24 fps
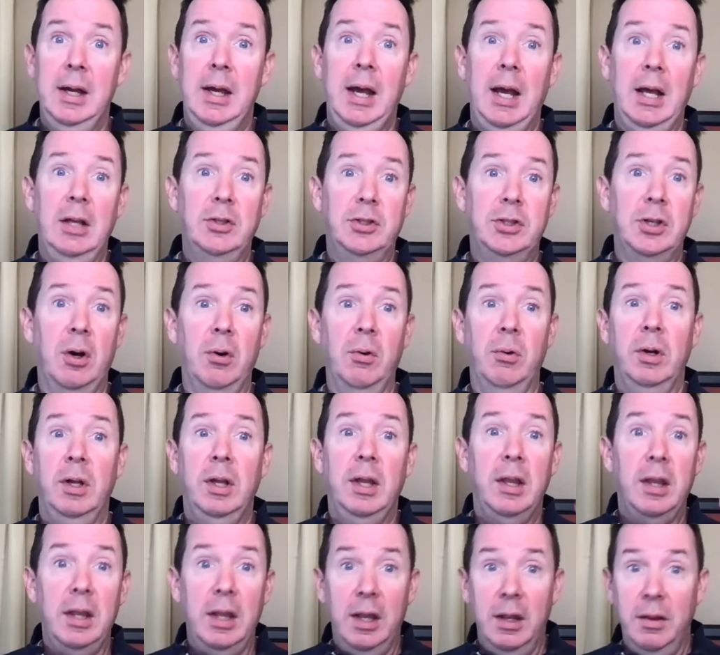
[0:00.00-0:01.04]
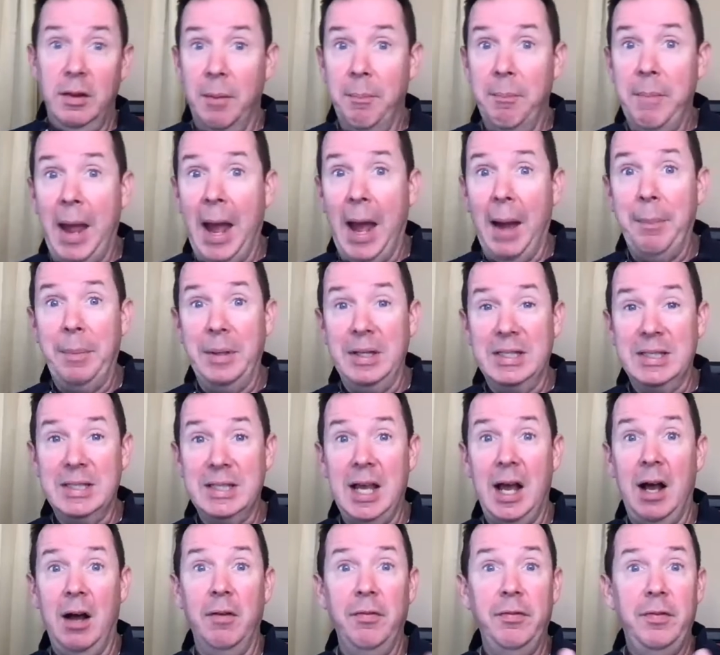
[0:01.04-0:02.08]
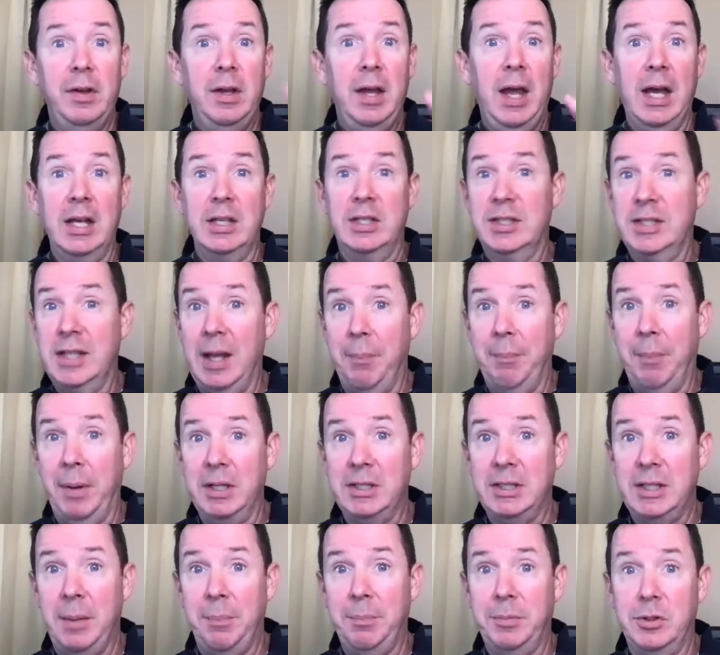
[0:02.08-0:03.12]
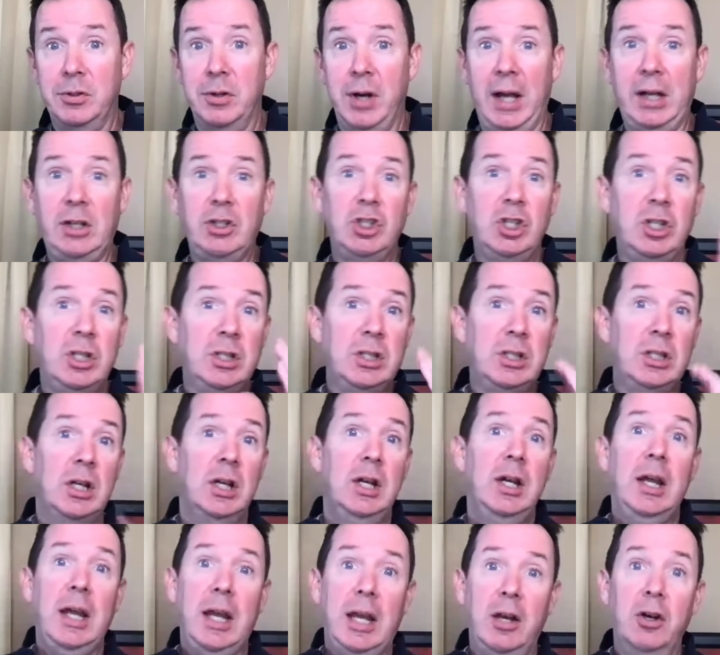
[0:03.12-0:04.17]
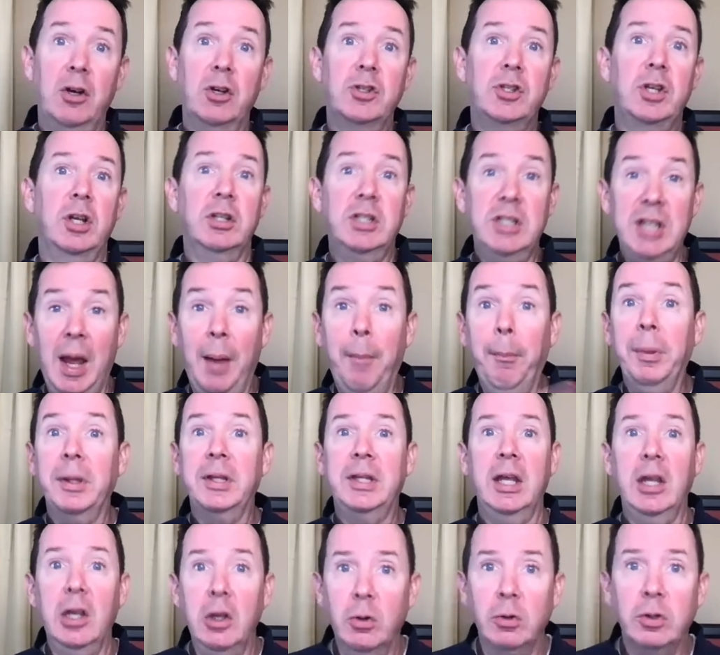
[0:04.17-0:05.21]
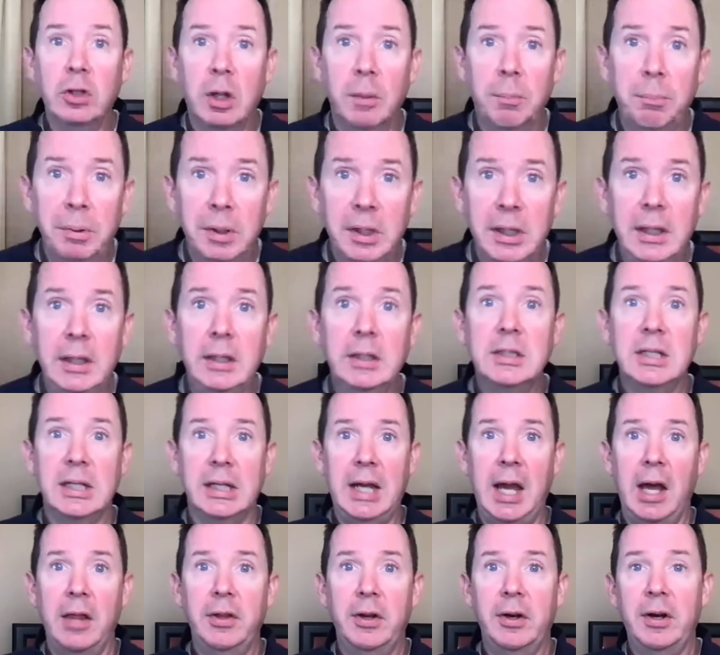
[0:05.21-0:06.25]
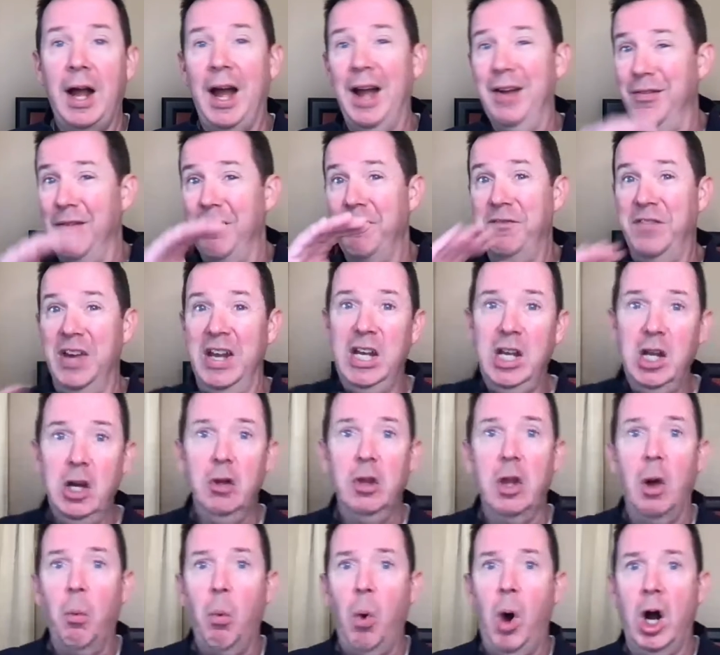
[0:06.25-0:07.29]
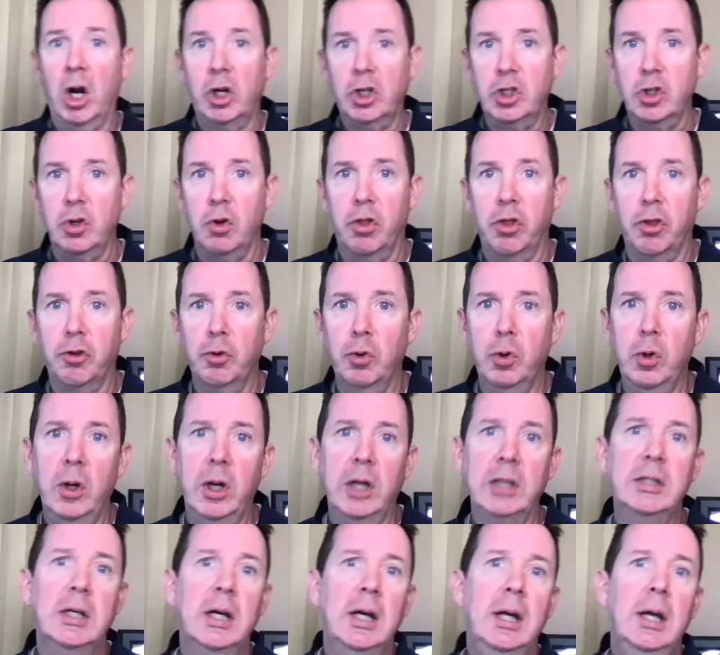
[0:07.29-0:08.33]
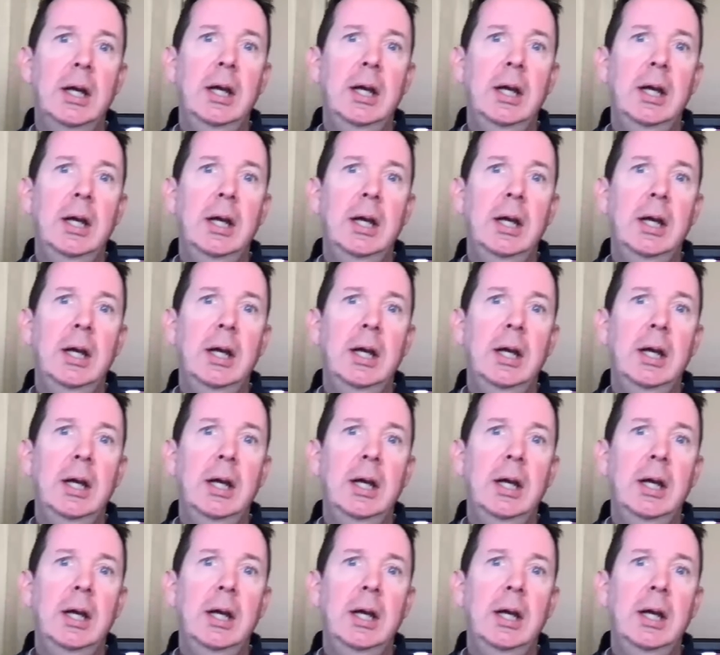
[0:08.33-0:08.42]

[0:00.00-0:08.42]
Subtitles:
And so the map itself has step-by-step directions. Here's a template that you would complete together. I have a video that walks you through it.